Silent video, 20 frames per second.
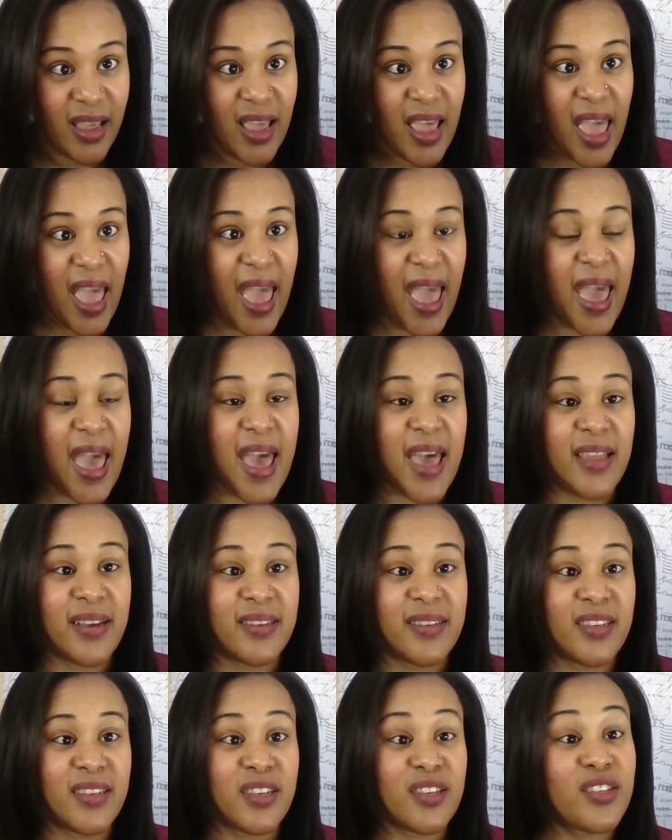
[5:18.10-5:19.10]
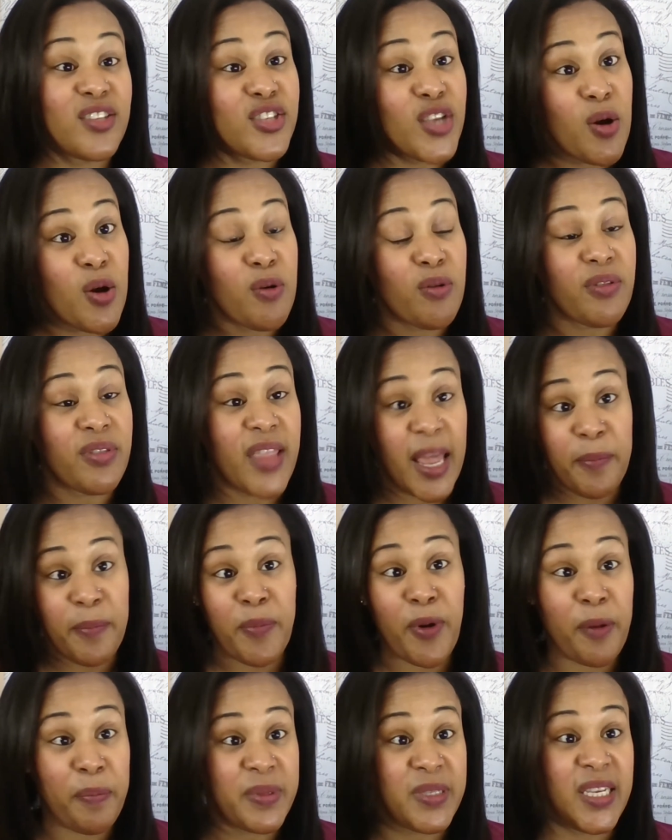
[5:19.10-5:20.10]
And so that
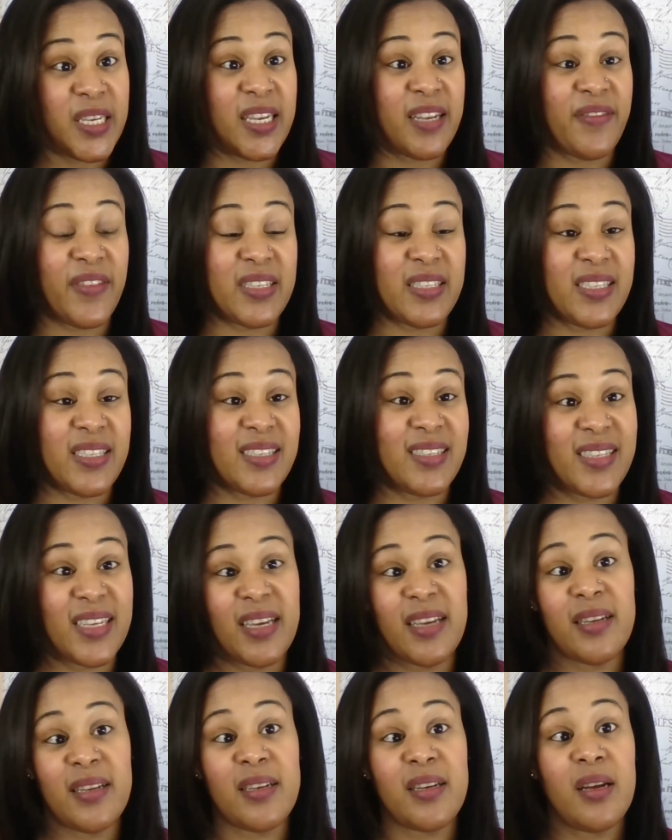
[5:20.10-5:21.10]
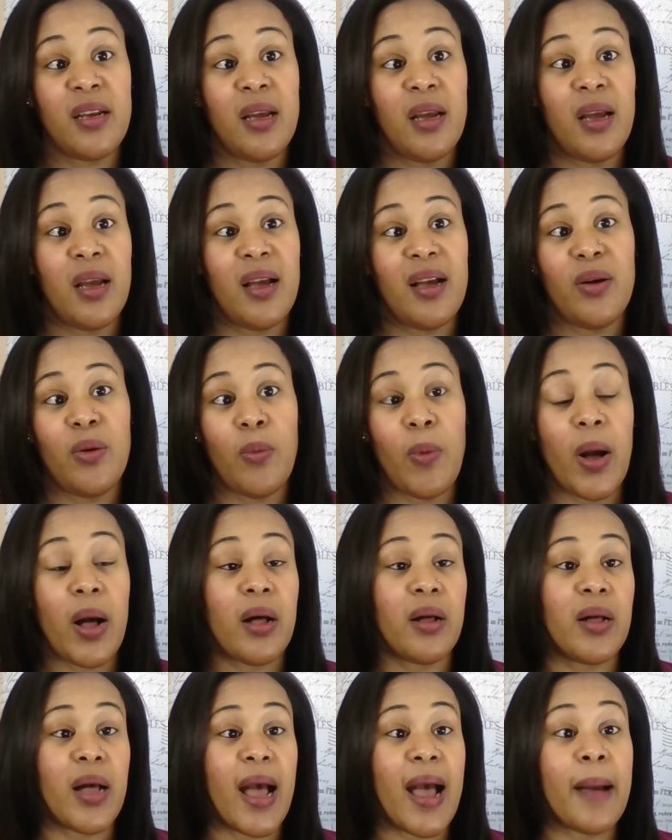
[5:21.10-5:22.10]
property investor said,
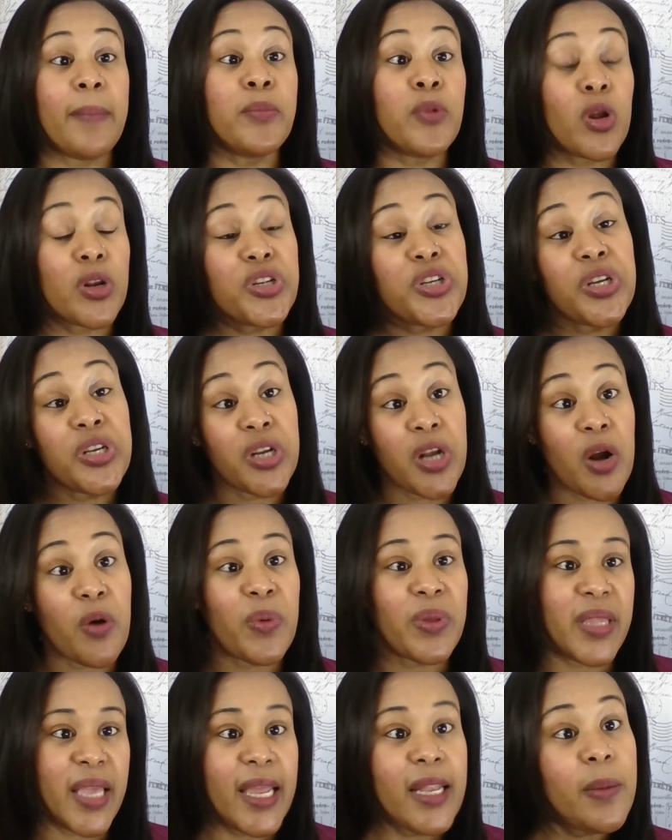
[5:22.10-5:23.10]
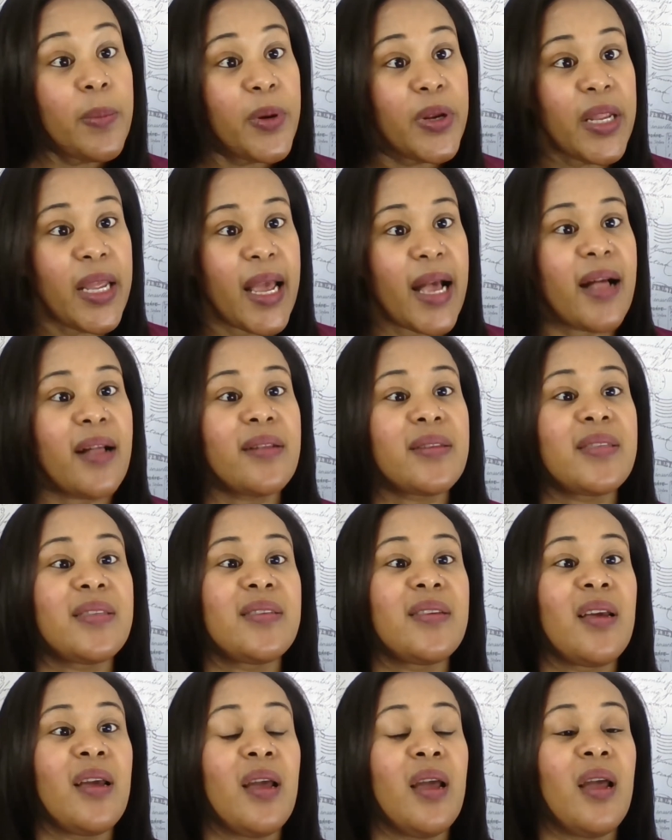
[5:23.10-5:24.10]
well, I'm not going to go with anybody else
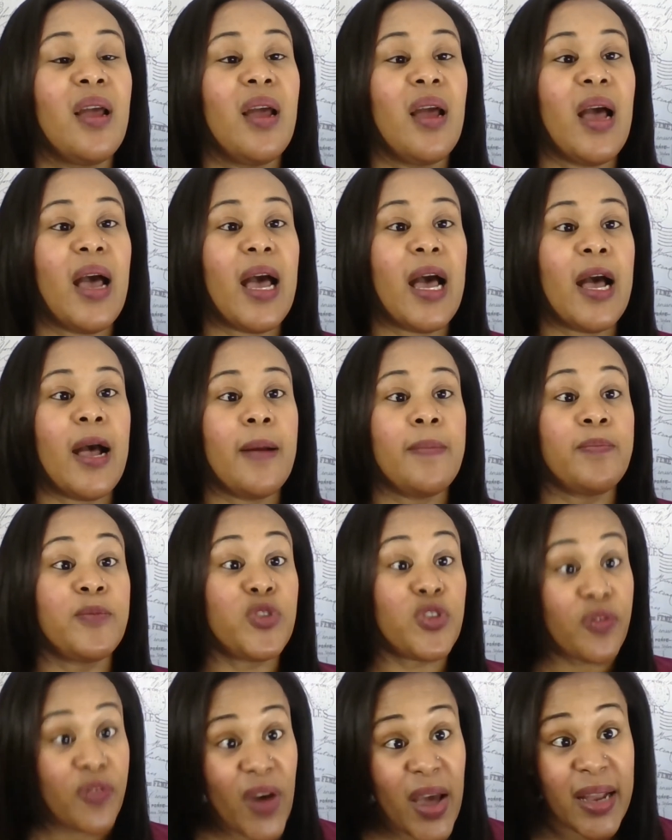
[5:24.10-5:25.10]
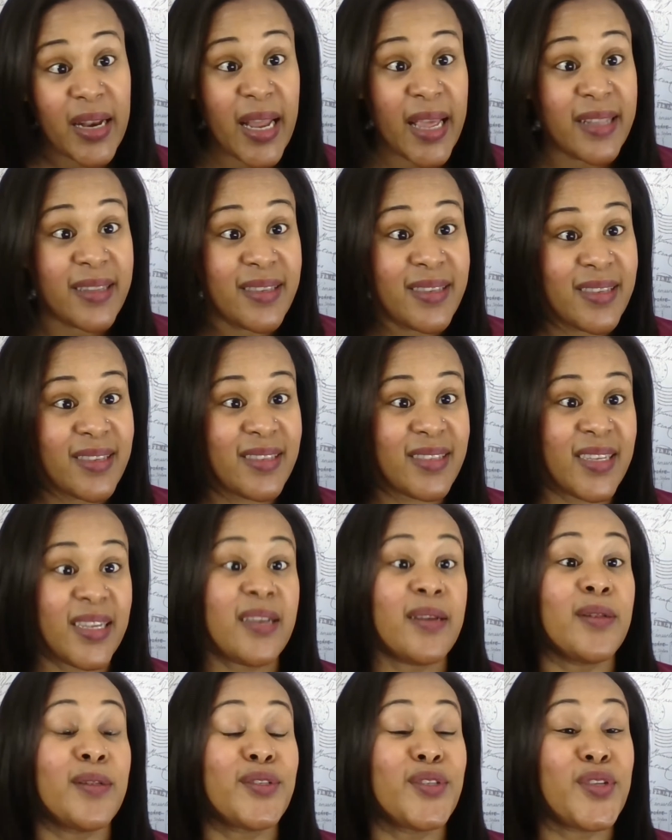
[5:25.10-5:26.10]
to finance this
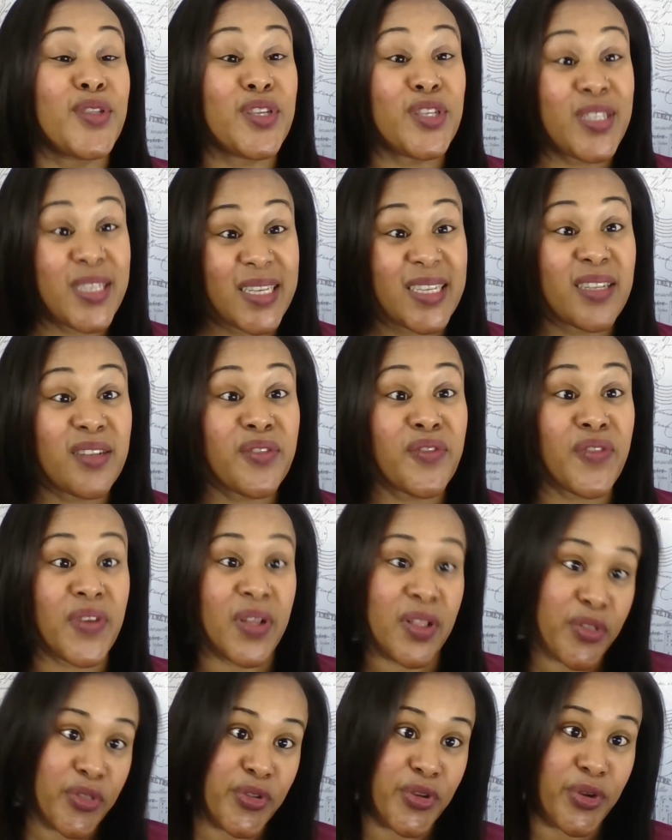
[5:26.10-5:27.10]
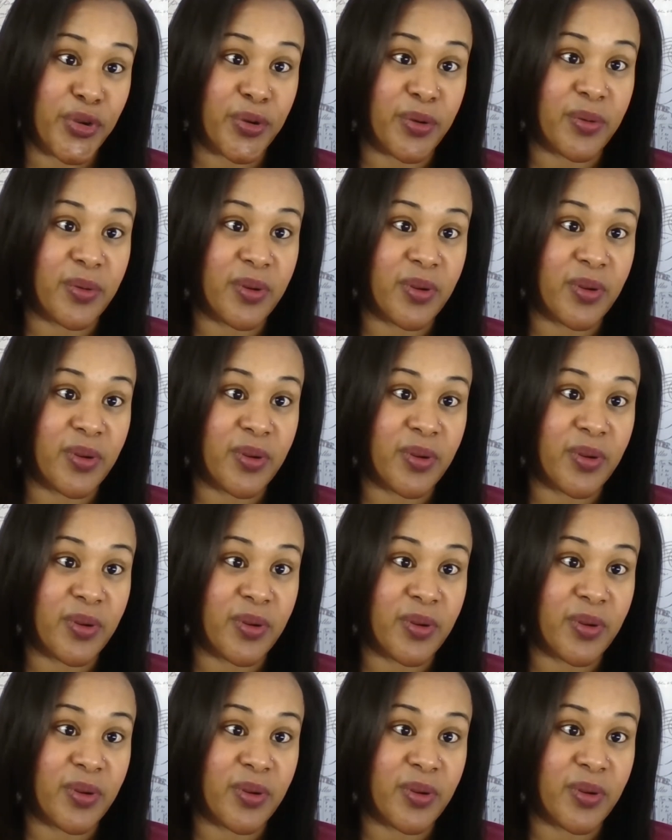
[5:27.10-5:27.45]
deal. So the deal fell through.